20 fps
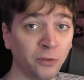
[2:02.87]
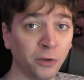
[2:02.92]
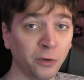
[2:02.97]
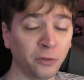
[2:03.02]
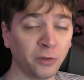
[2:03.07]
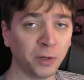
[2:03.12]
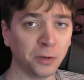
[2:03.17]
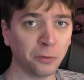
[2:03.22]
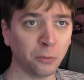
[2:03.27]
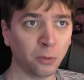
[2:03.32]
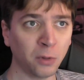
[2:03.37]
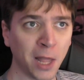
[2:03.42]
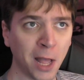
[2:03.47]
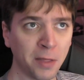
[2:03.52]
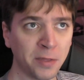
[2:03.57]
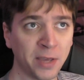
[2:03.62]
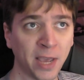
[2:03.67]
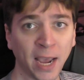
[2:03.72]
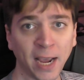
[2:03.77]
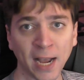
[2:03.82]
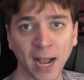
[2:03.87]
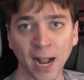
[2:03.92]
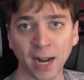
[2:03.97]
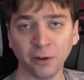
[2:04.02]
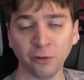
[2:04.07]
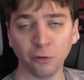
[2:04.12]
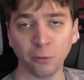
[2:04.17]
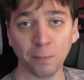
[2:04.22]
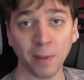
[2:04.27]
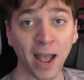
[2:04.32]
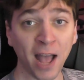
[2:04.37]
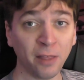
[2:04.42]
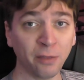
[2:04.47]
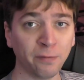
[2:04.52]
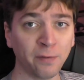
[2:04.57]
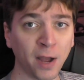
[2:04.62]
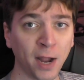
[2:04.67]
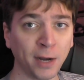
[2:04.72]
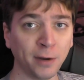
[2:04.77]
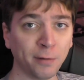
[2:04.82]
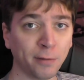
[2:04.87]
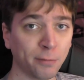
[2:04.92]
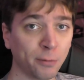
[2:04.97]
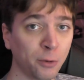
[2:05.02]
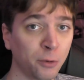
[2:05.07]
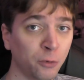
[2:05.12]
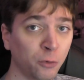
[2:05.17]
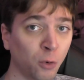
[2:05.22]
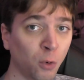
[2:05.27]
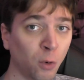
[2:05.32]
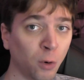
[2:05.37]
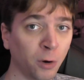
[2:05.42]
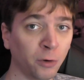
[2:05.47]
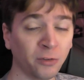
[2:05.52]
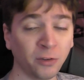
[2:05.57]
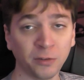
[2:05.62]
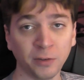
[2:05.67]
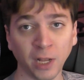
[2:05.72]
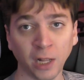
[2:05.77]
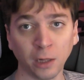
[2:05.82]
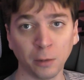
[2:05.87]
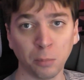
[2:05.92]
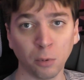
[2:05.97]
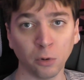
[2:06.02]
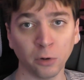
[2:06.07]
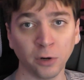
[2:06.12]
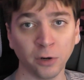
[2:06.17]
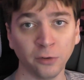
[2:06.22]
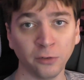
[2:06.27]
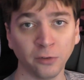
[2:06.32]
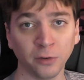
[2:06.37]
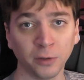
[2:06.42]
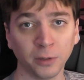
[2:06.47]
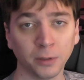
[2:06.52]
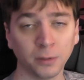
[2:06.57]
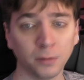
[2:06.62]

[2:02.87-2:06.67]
using to allow the AI to pathfind through doors and teleporters.